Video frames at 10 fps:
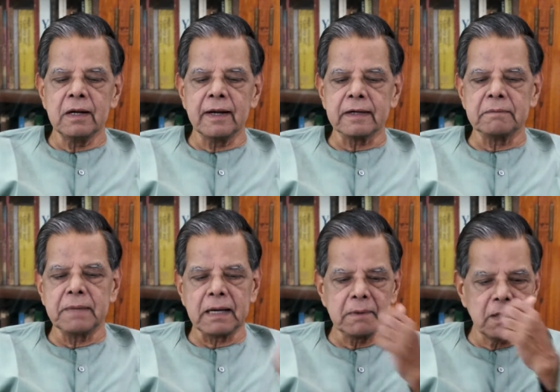like a
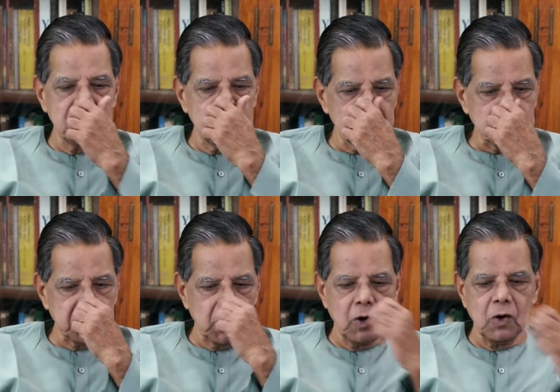parable
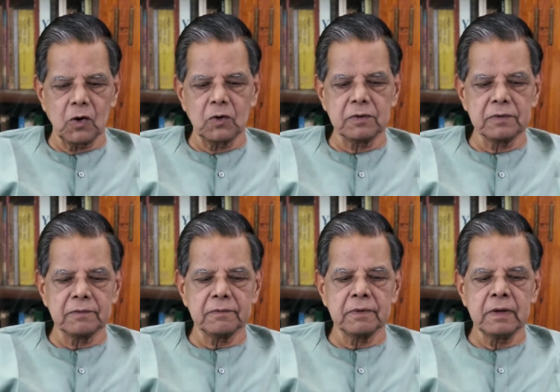of
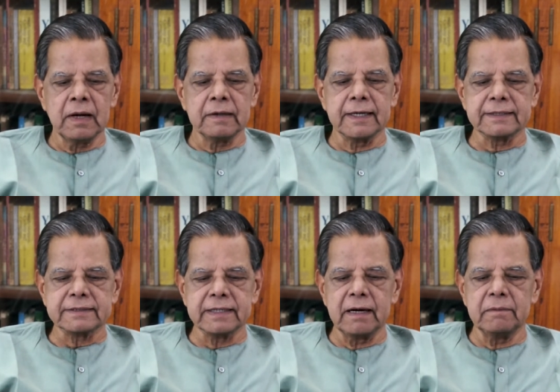dawn that
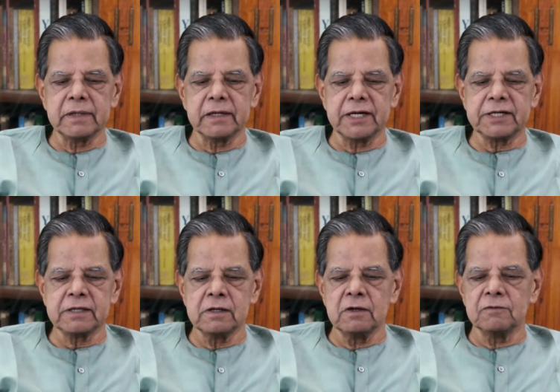seemed a niche
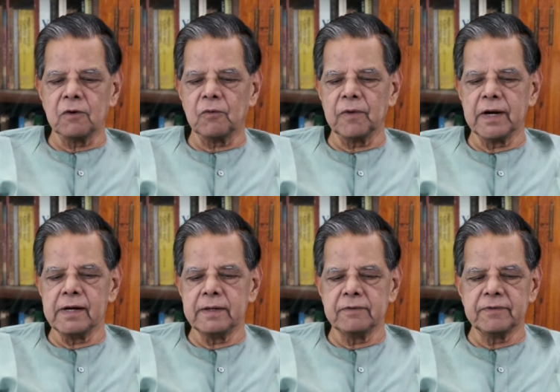for
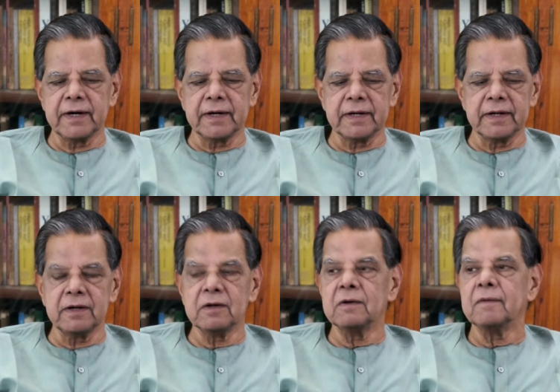very divinity,
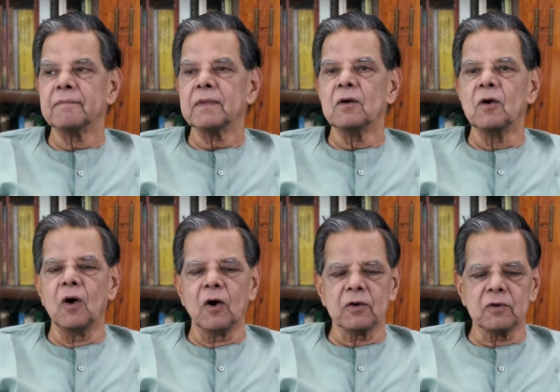
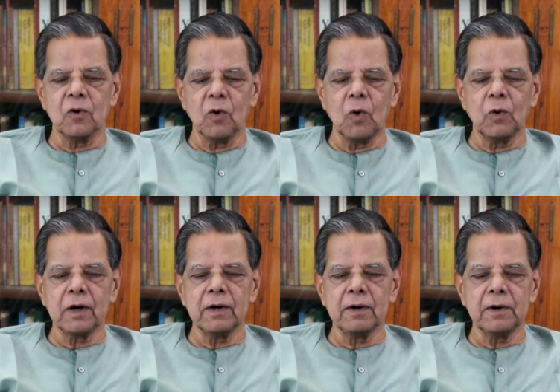or
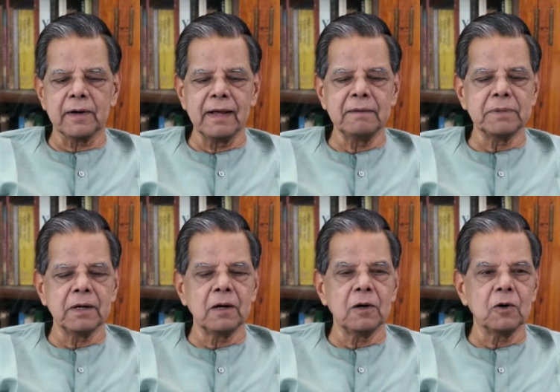golden
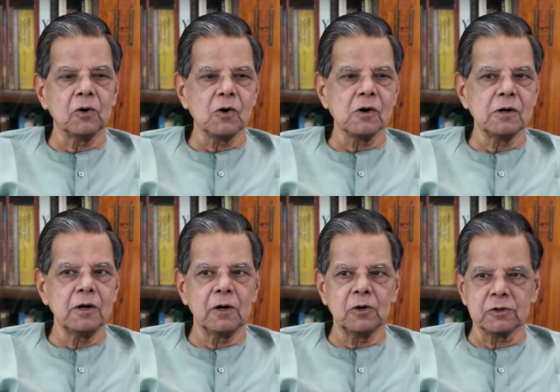temple
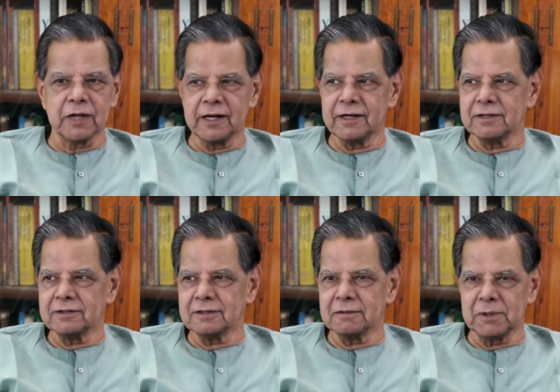door to
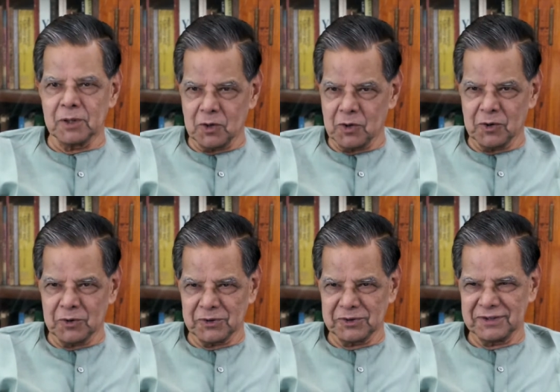things
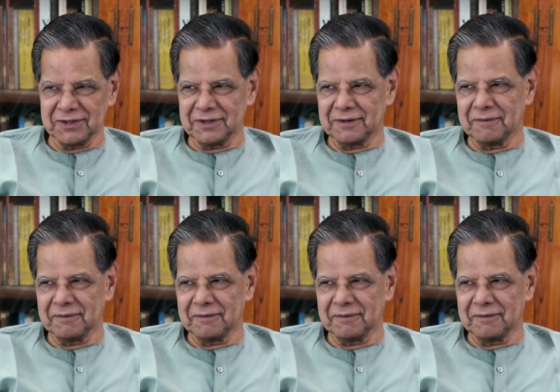beyond,